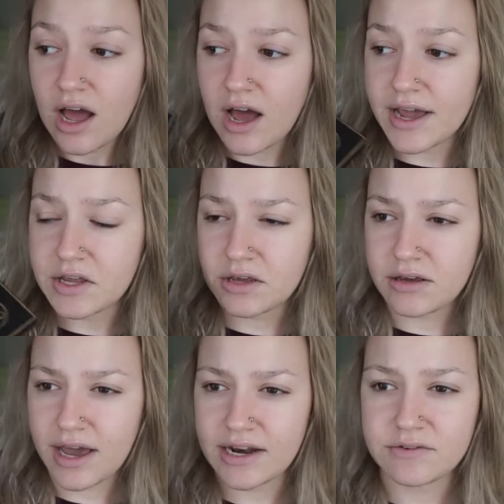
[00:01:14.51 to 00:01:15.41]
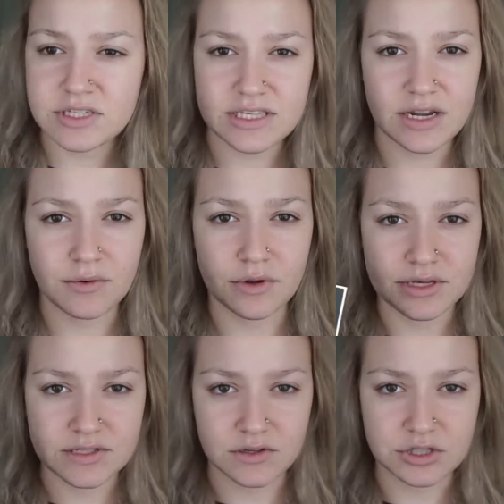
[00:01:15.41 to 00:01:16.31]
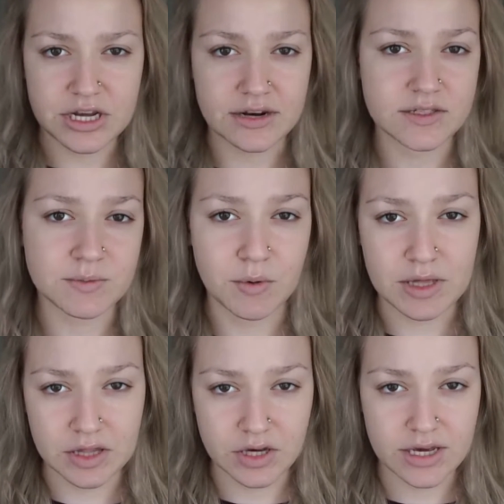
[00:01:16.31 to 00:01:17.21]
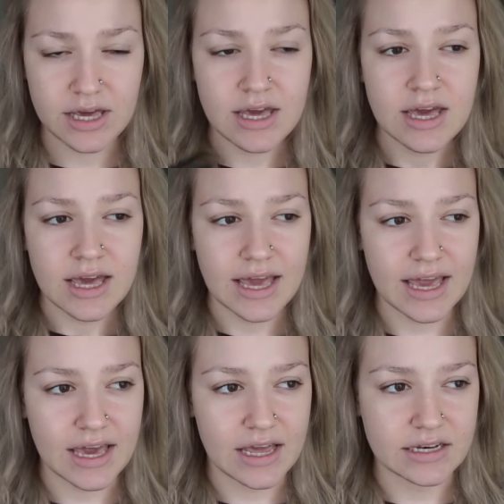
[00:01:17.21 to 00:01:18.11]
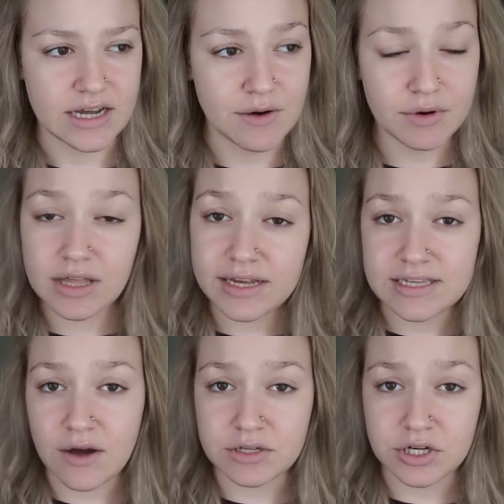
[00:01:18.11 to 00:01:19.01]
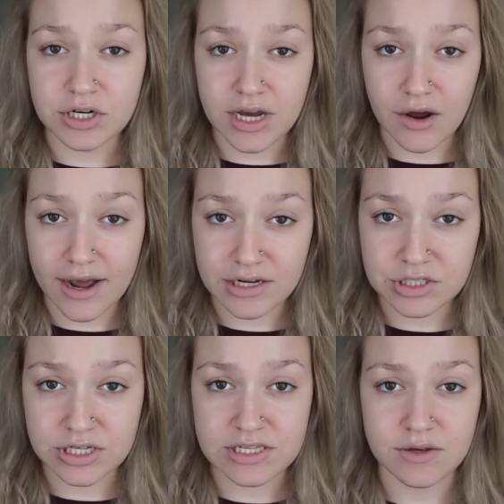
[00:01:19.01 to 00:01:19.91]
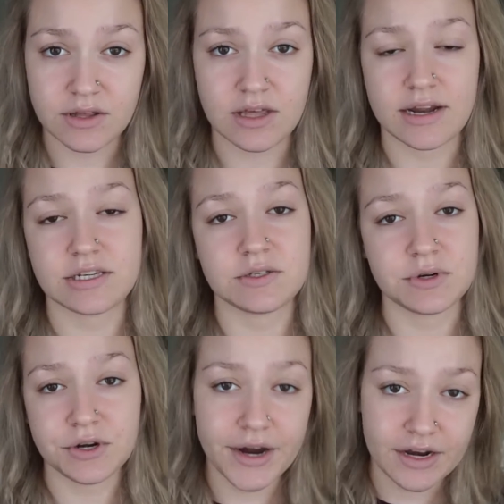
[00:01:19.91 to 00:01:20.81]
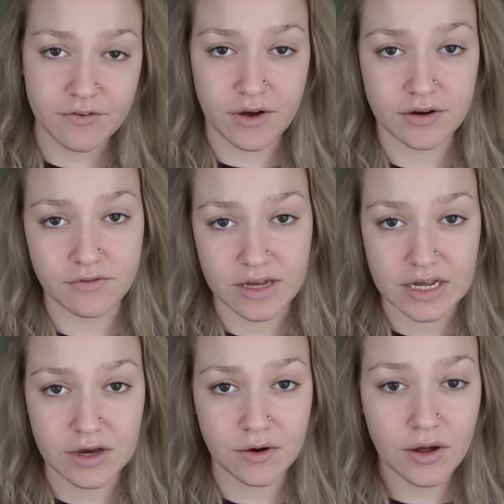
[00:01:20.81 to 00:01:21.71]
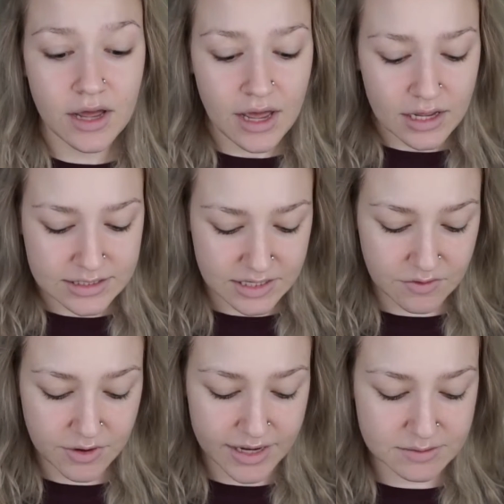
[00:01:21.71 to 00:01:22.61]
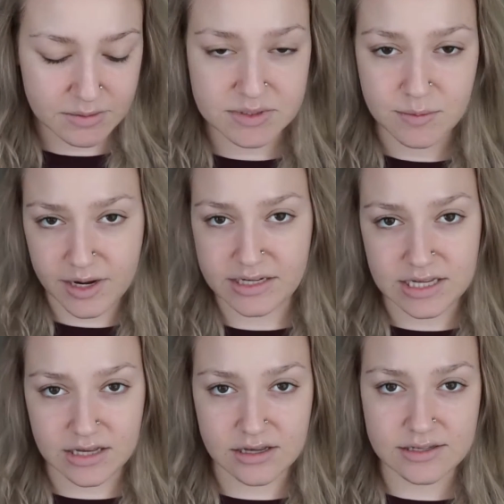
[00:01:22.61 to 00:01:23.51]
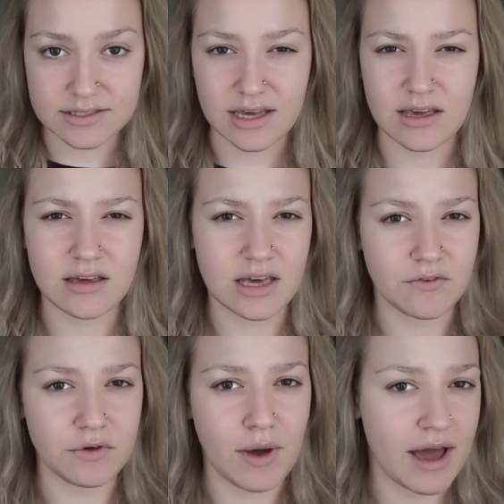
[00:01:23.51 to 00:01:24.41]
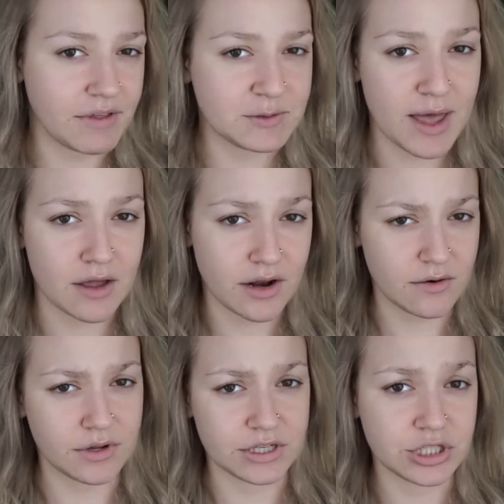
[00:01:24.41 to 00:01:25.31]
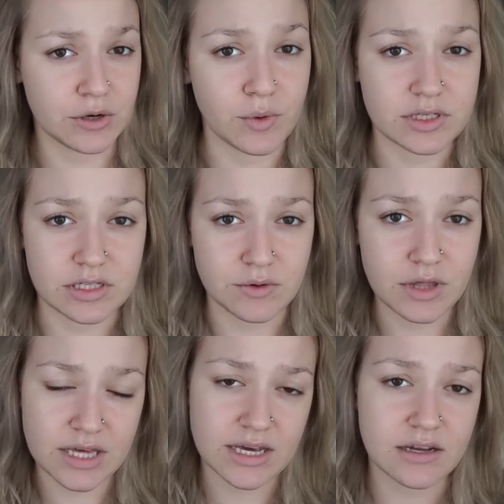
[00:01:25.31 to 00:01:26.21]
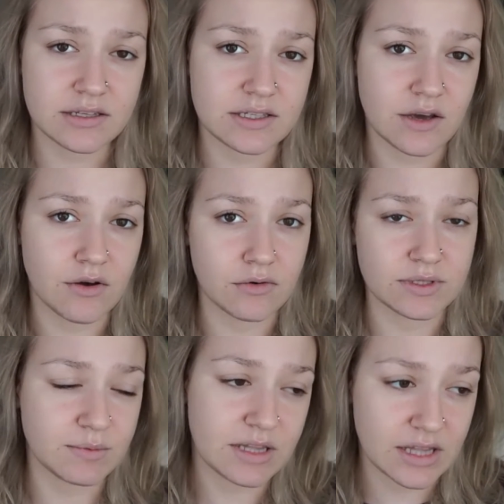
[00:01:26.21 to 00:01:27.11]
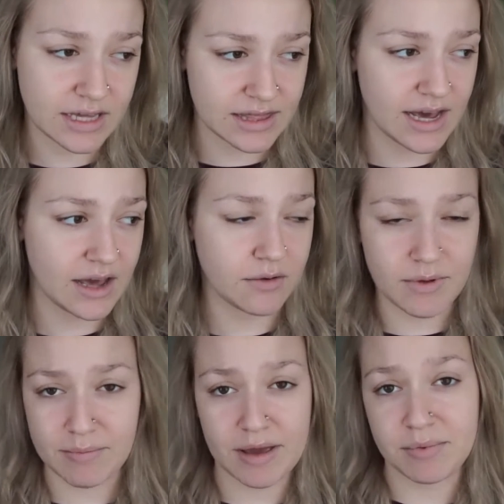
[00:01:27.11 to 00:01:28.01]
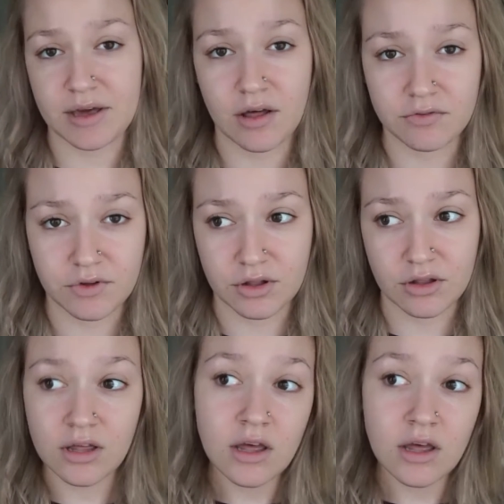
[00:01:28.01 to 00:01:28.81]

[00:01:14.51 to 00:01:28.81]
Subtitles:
I kind of just did a really sultry kind of smoky look. And I really liked how it turned out actually, so I thought I'd just recreate it on a video to give you guys maybe some ideas, like if you have this palette and not really sure what to do with it. So something like that, it might be helpful,